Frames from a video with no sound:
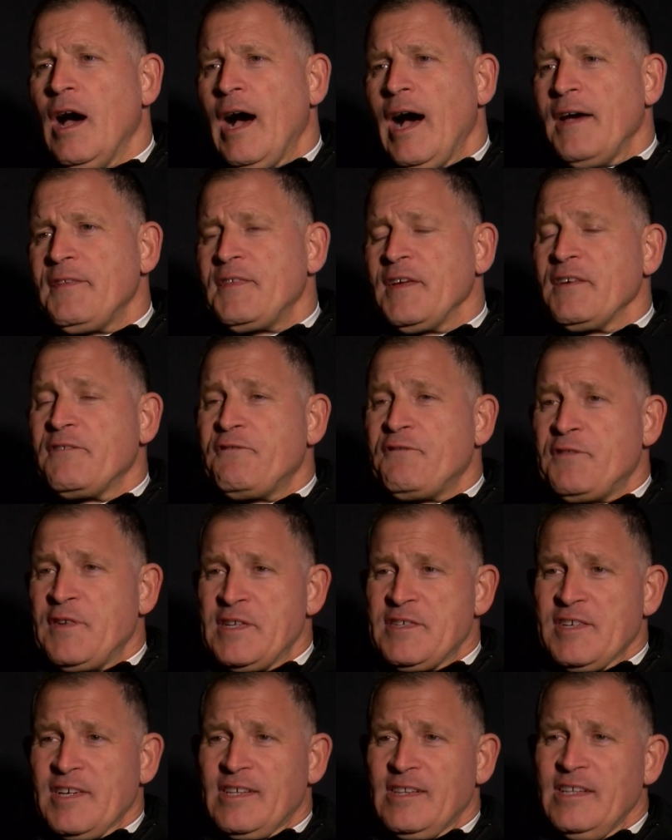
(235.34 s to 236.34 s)
I think
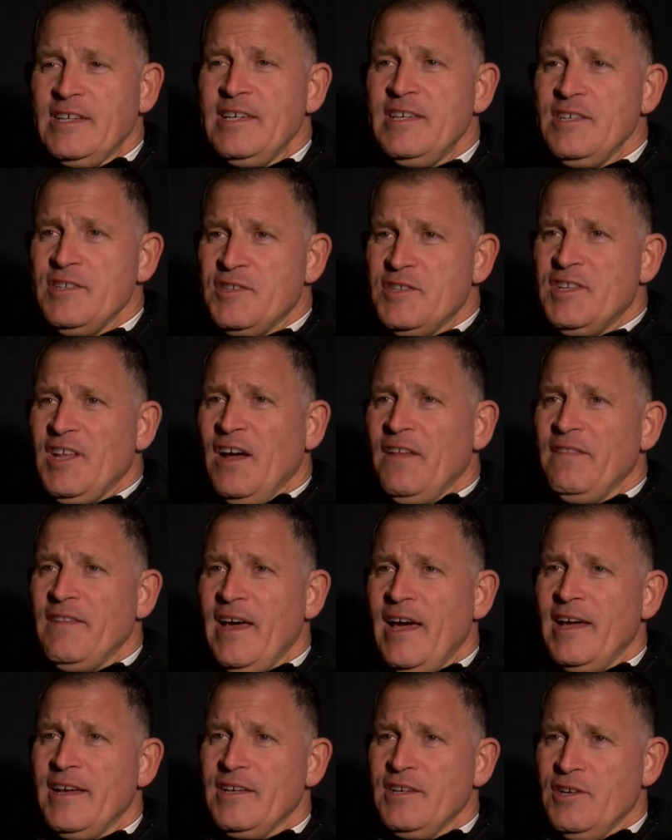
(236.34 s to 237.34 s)
physically he's done
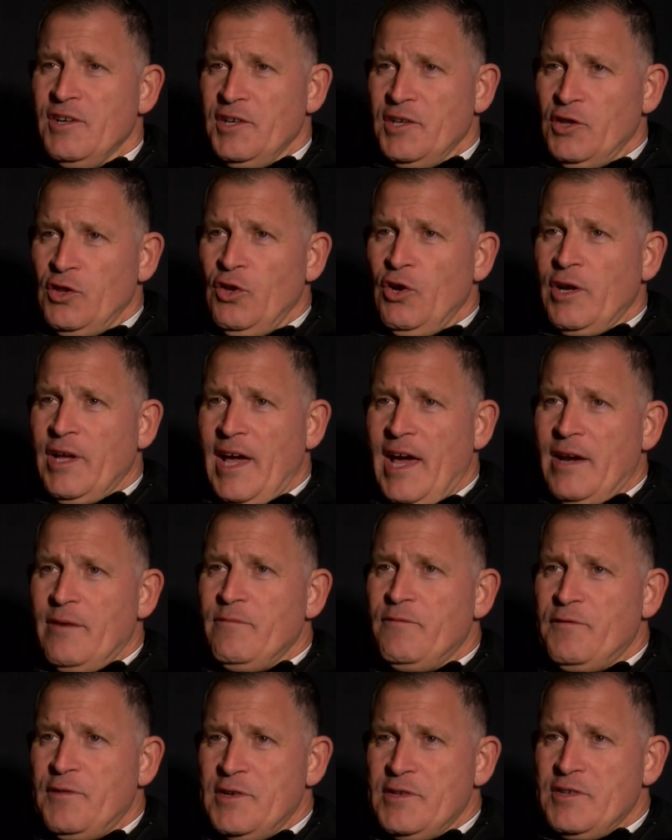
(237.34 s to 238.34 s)
that. You know, you look at
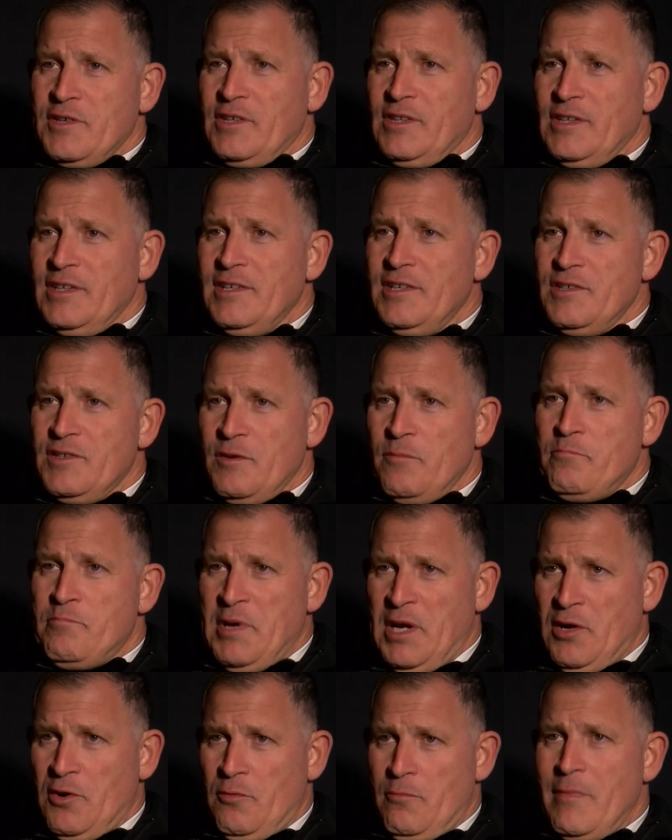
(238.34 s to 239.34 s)
him physically, he's a
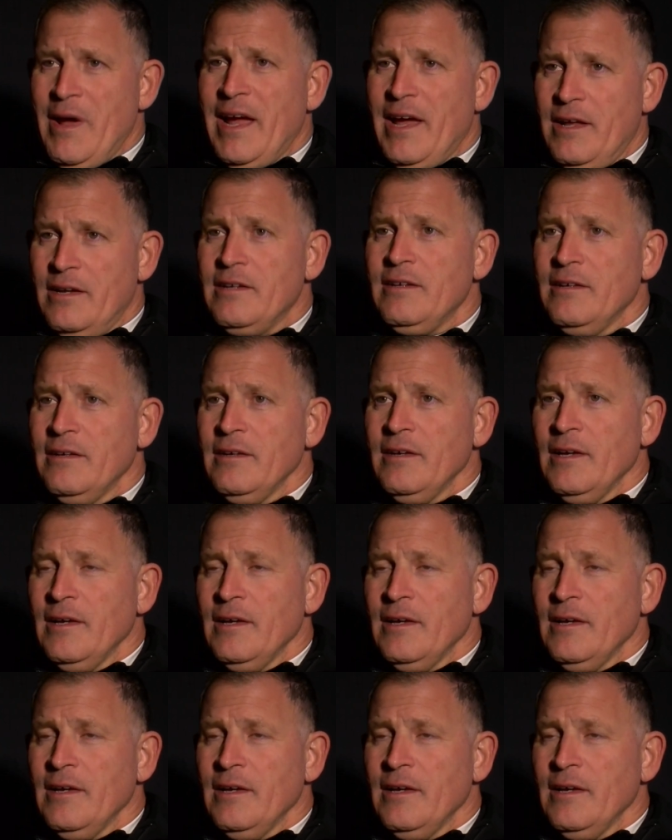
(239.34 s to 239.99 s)
bigger man.